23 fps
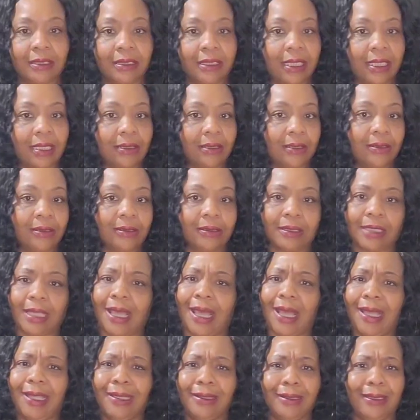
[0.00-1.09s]
channels,
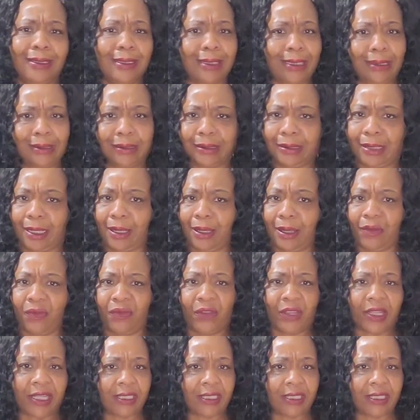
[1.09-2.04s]
I look at y'all for